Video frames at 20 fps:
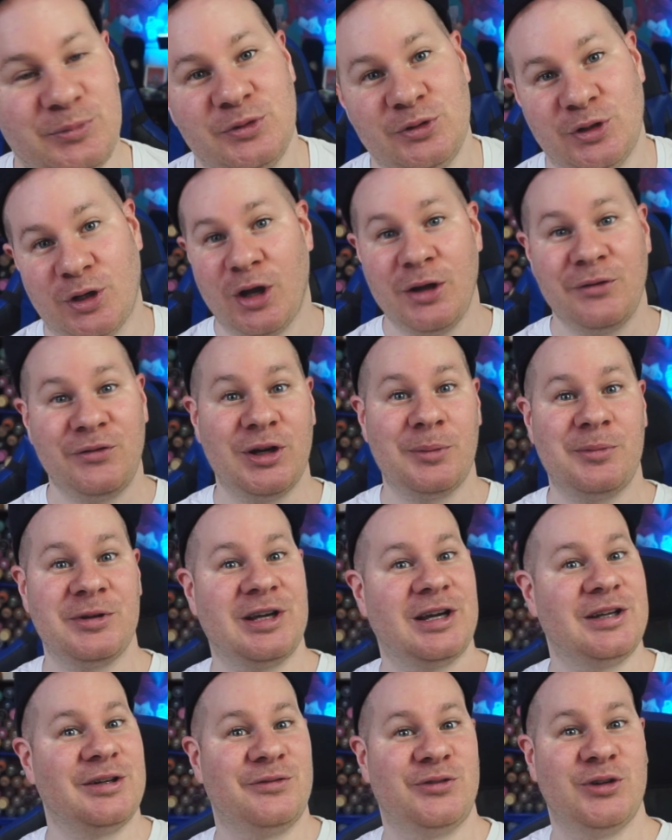So hopefully I'll be
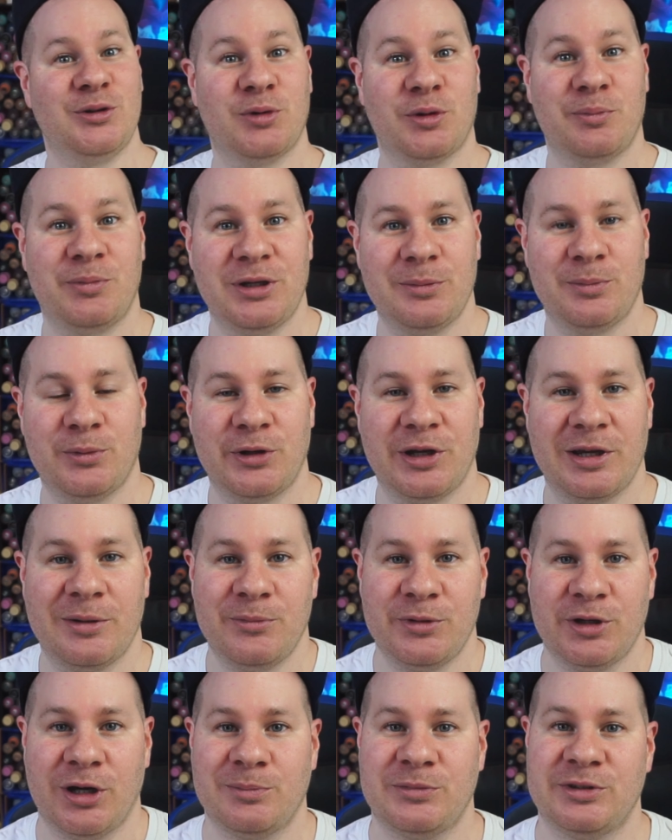getting a few more people hitting
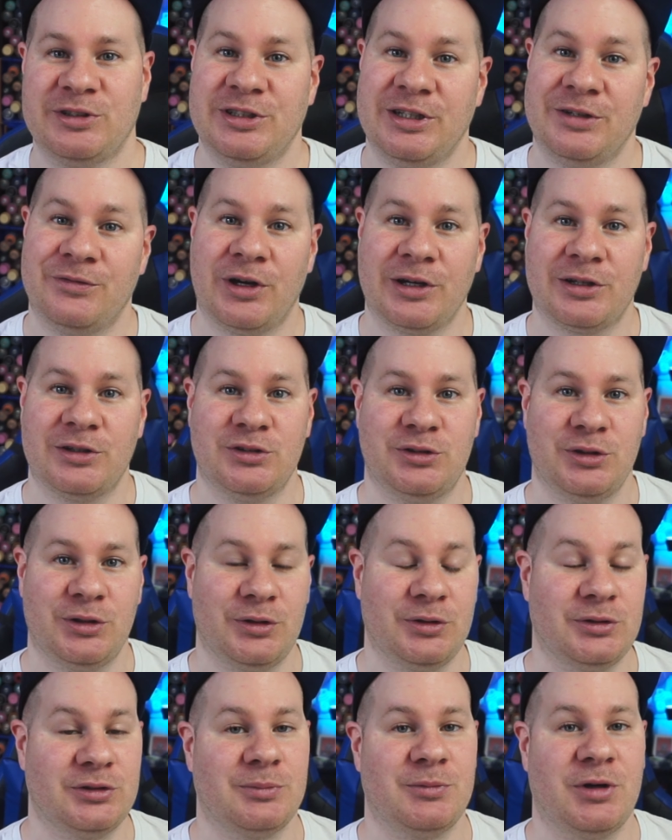me up to see if I can do
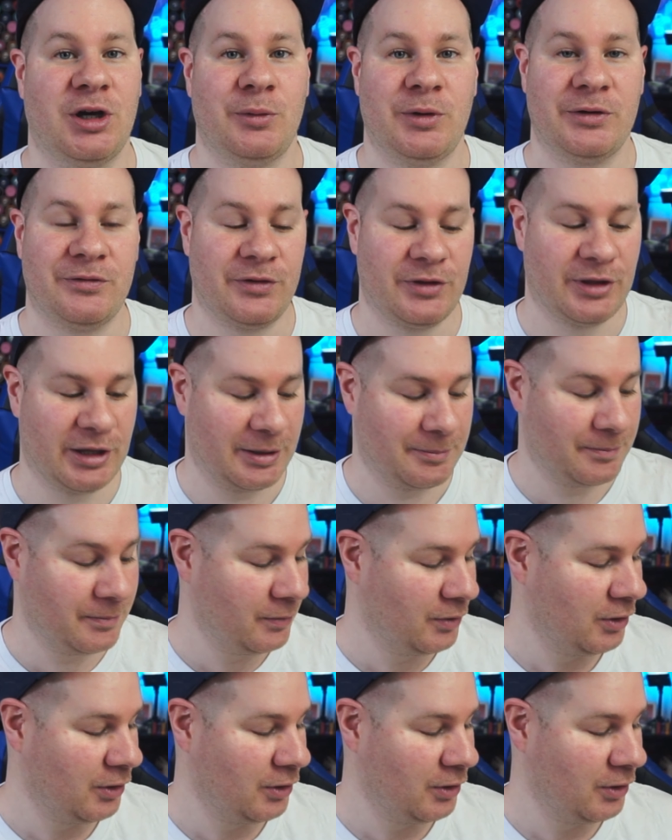some artwork for them.